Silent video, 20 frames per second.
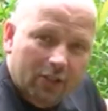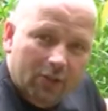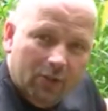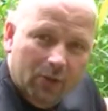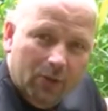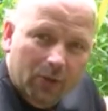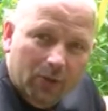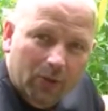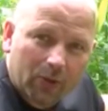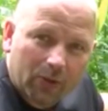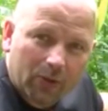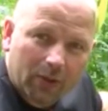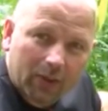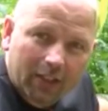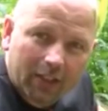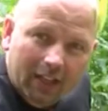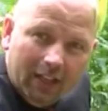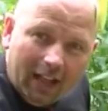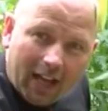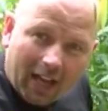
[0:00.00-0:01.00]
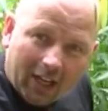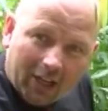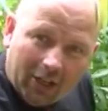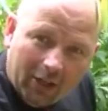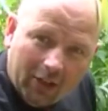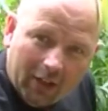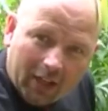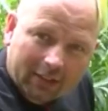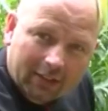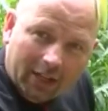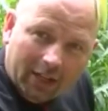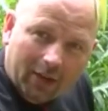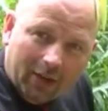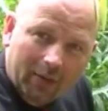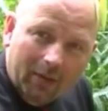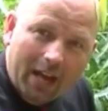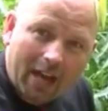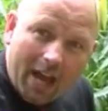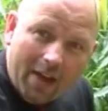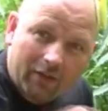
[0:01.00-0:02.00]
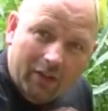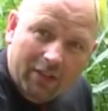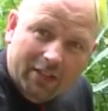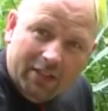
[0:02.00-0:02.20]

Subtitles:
So I cut that down every